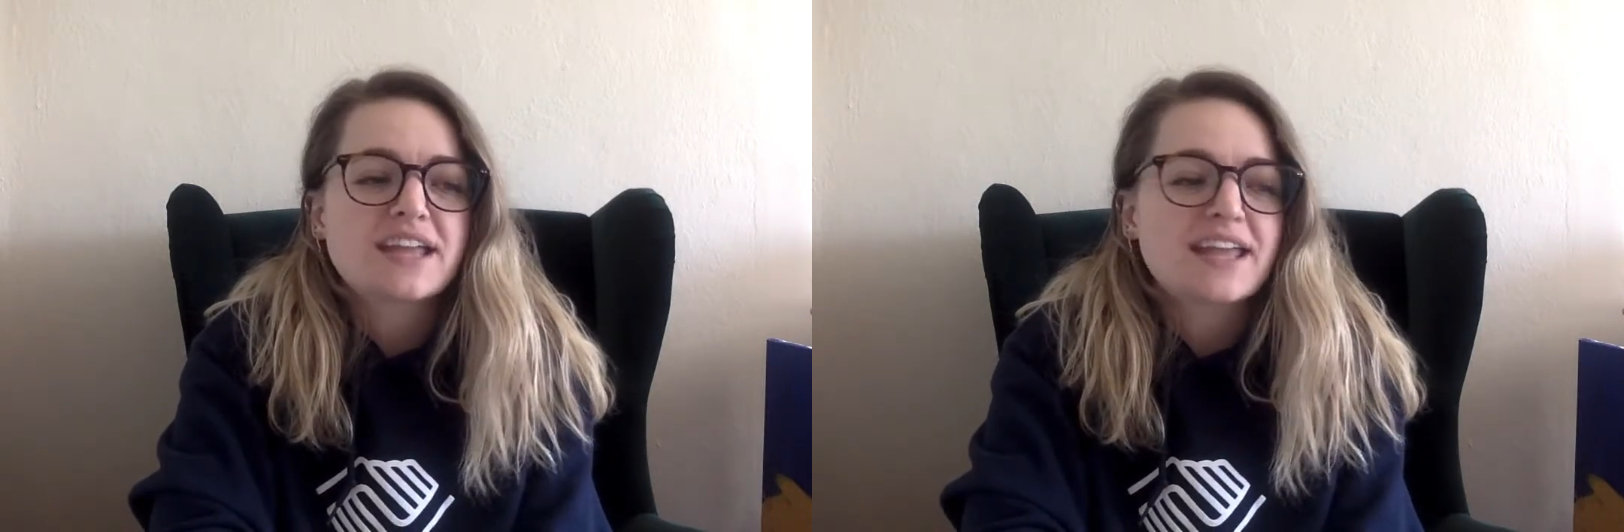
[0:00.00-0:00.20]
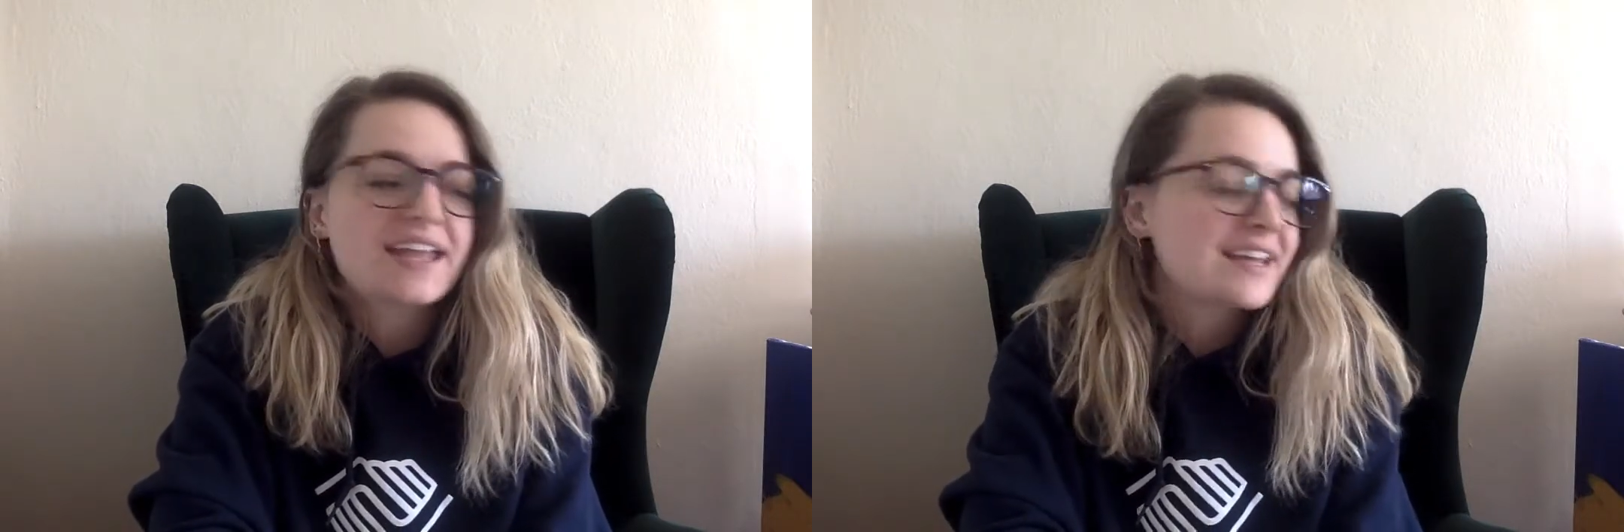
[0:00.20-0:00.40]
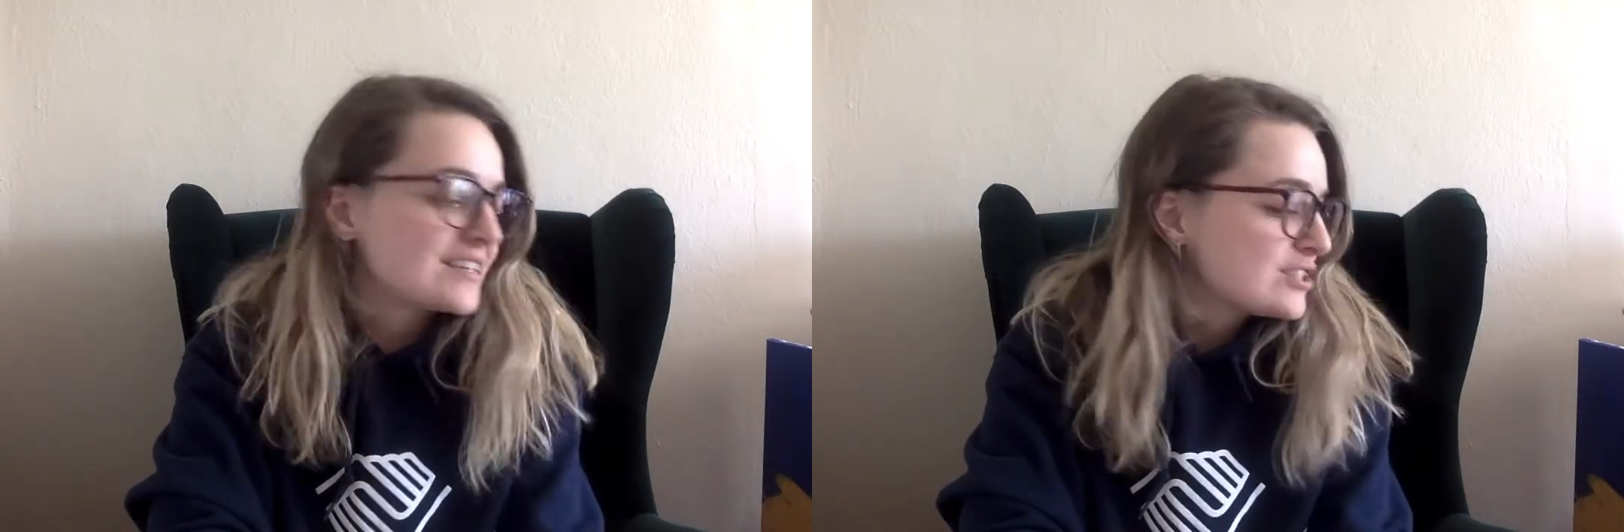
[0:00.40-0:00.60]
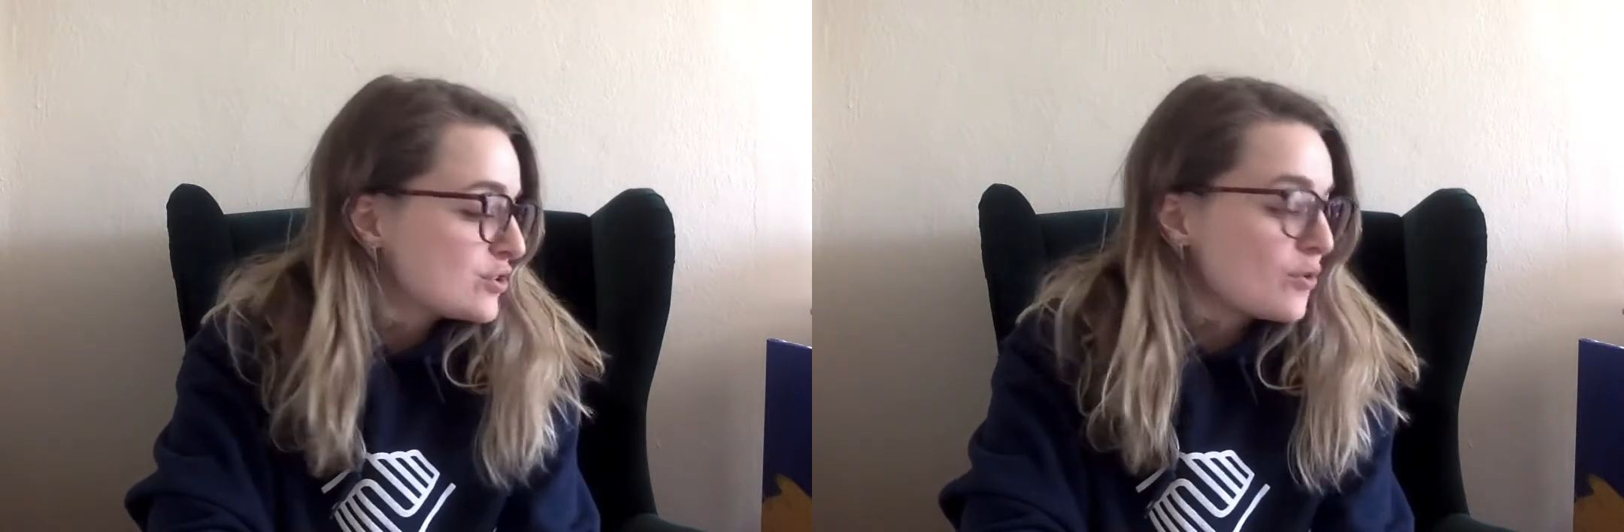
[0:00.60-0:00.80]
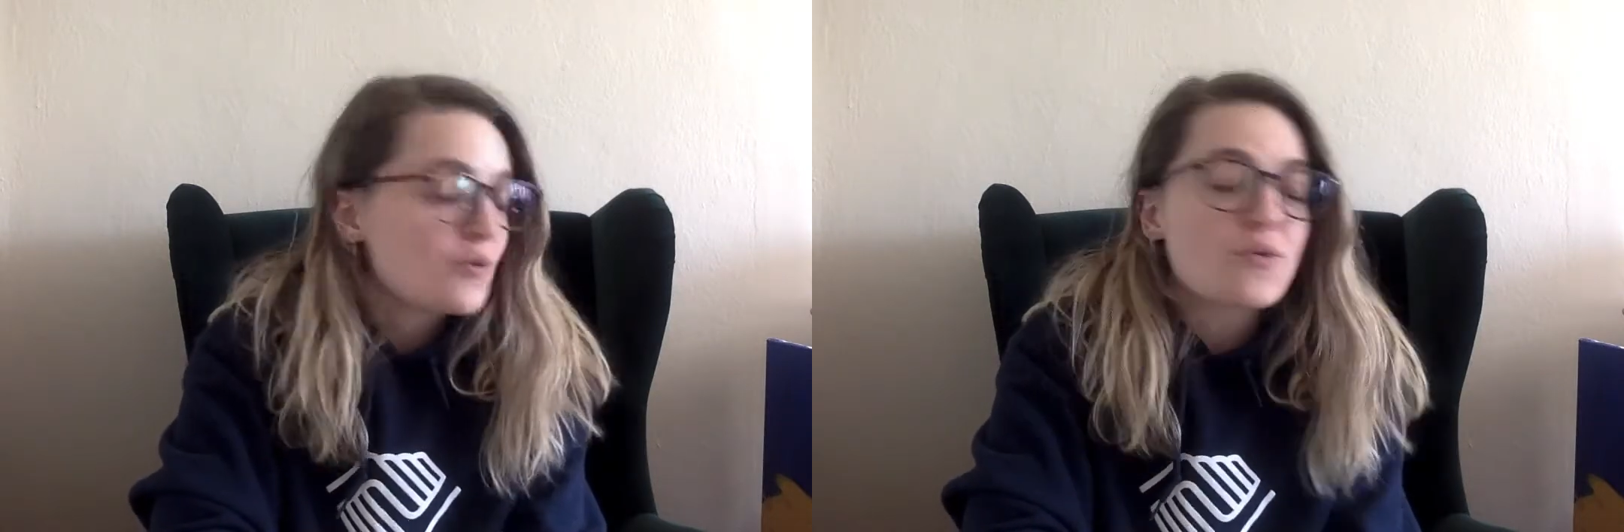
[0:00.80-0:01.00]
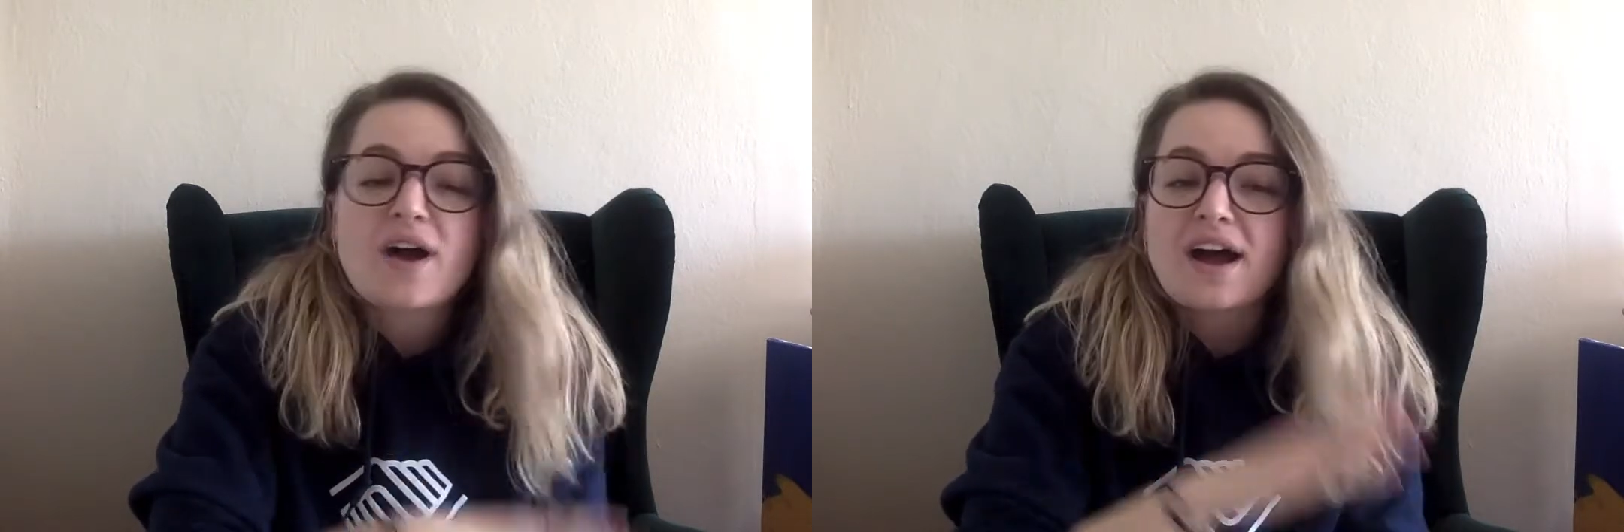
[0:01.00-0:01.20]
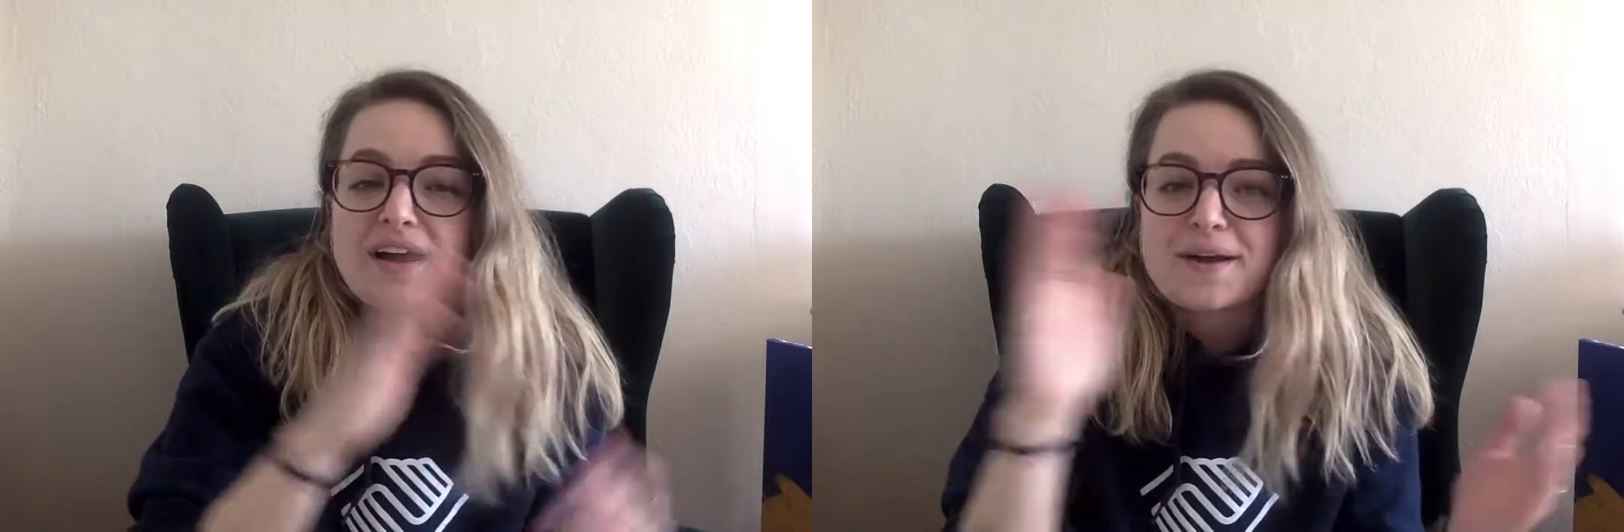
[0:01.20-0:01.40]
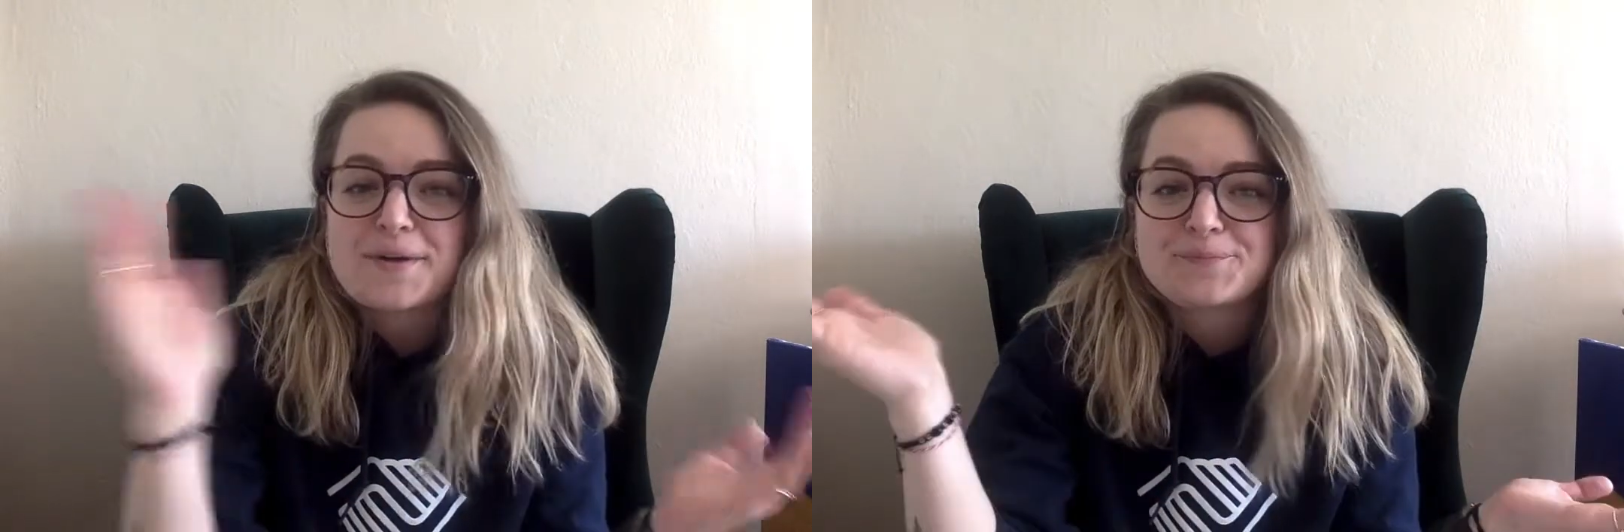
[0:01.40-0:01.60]
And so
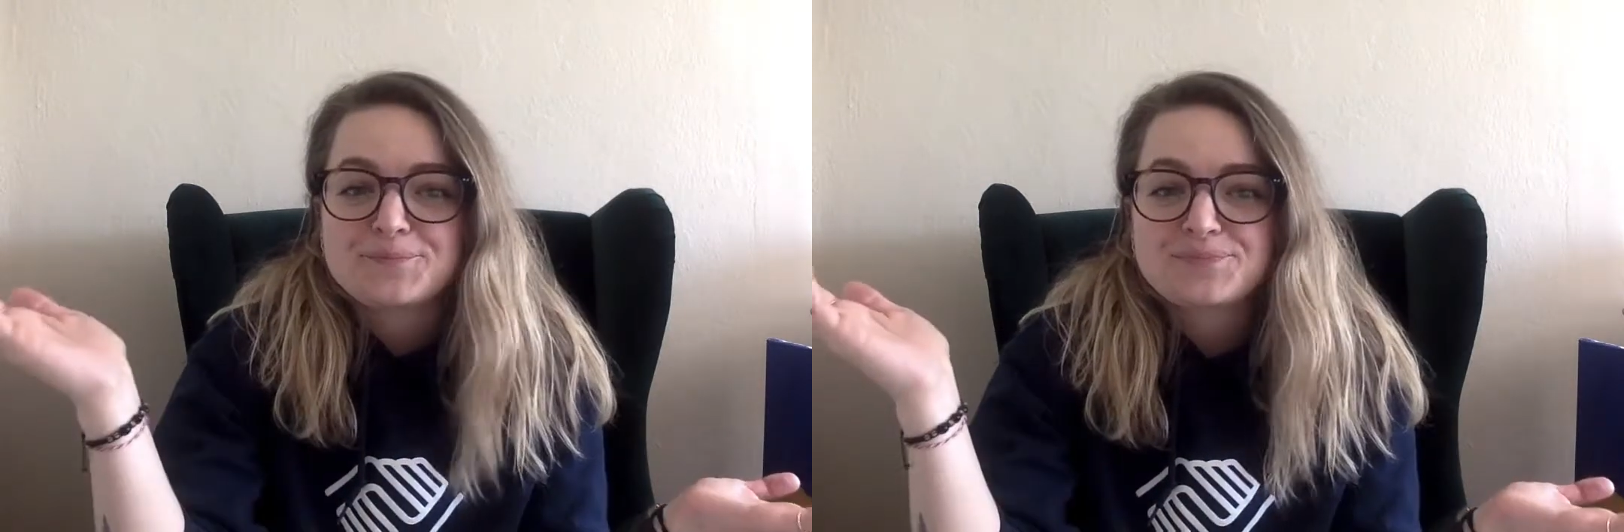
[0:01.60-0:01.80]
I